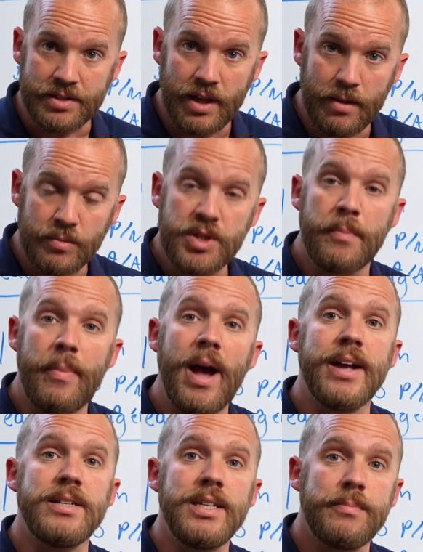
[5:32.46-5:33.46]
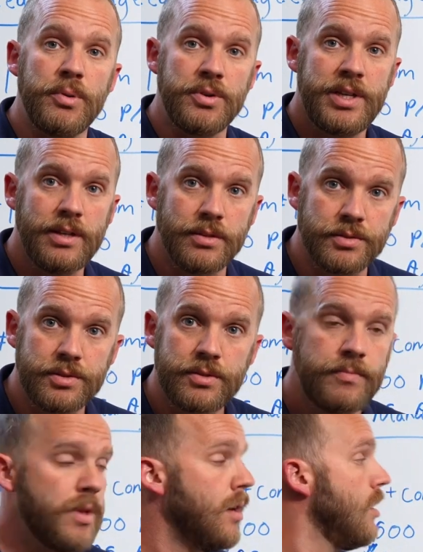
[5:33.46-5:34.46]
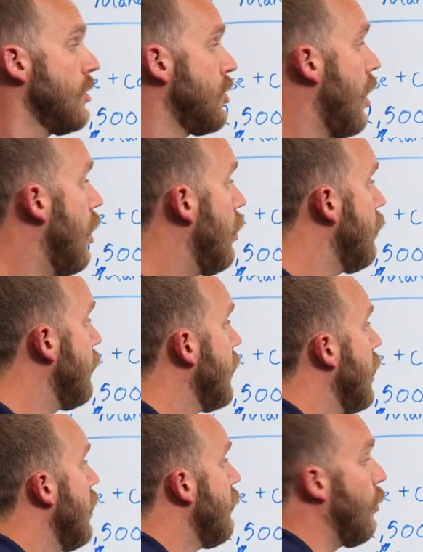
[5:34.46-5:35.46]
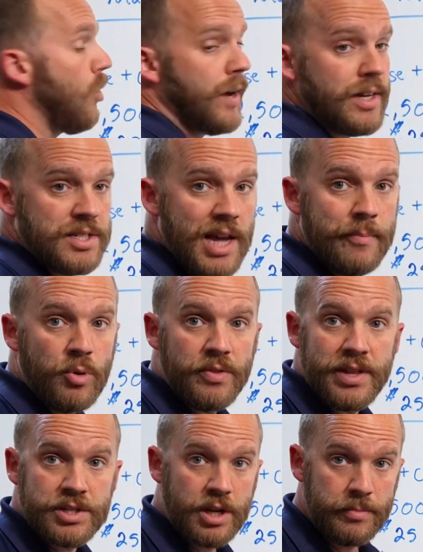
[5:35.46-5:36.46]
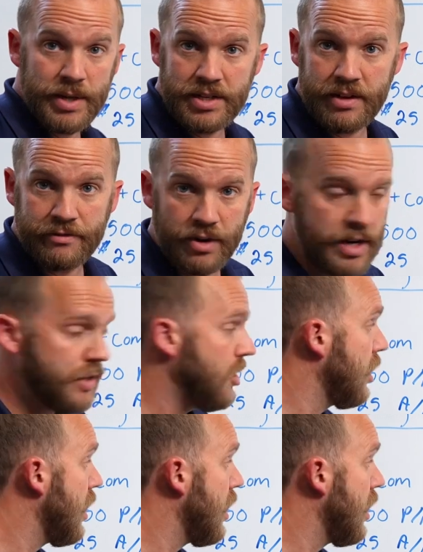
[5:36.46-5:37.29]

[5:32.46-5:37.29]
them to buy deeper deals. So, for example, and this could be different in your